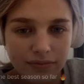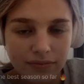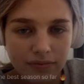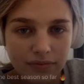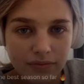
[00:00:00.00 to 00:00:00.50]

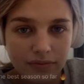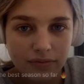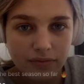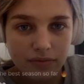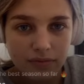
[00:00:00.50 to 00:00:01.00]

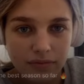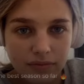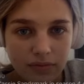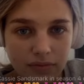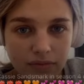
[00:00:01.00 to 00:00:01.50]

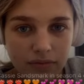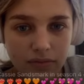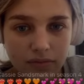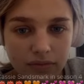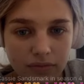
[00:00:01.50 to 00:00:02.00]

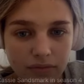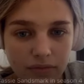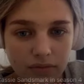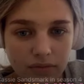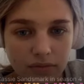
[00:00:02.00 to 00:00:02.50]
(not speaking)